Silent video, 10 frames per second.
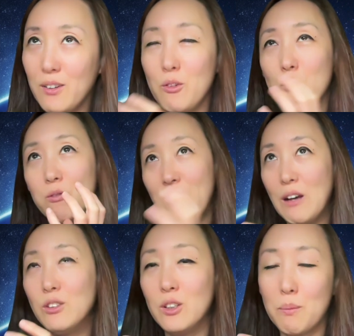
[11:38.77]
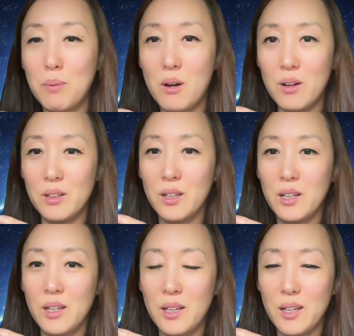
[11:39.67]
founded upon
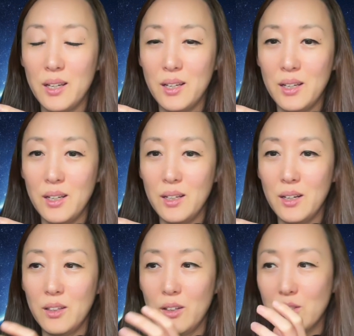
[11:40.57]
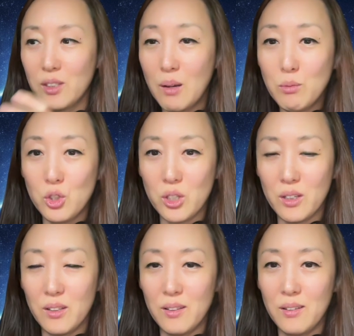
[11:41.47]
an
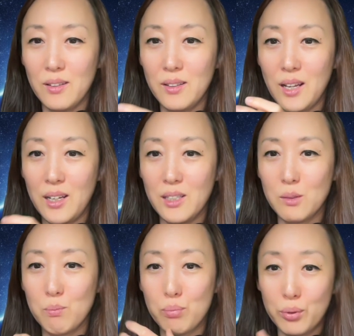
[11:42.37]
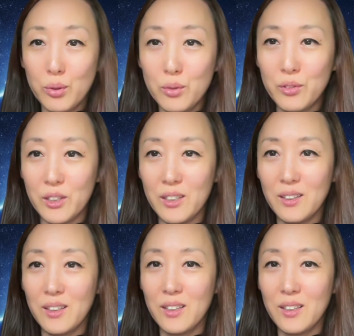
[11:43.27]
assumption that is proven